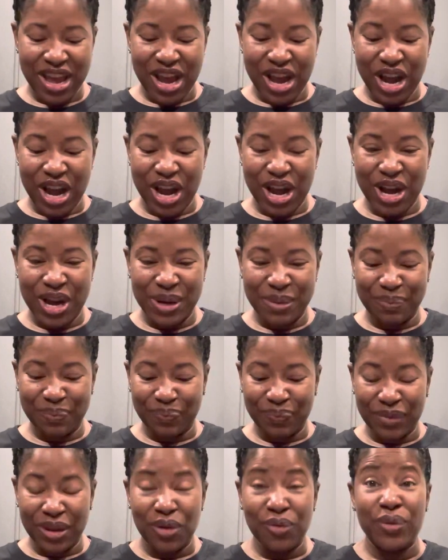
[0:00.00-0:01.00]
Um,
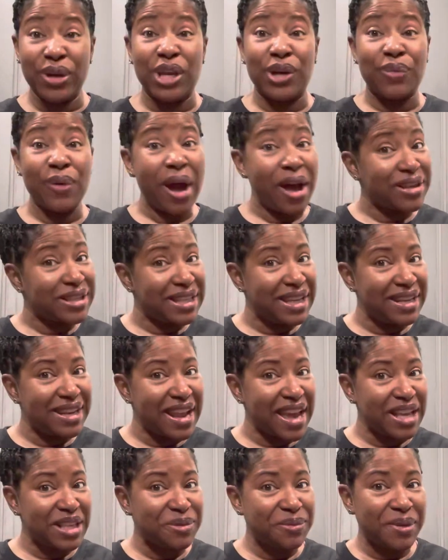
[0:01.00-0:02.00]
we cross it
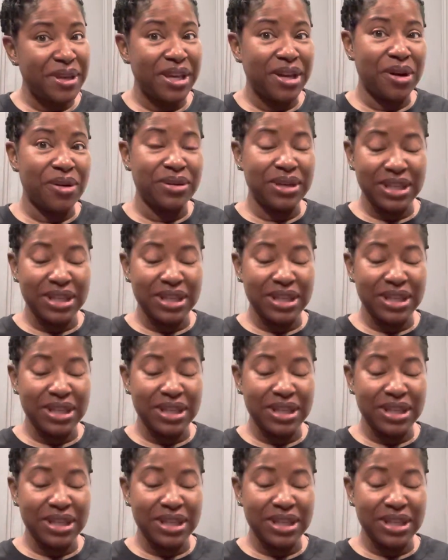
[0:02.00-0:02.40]
next week on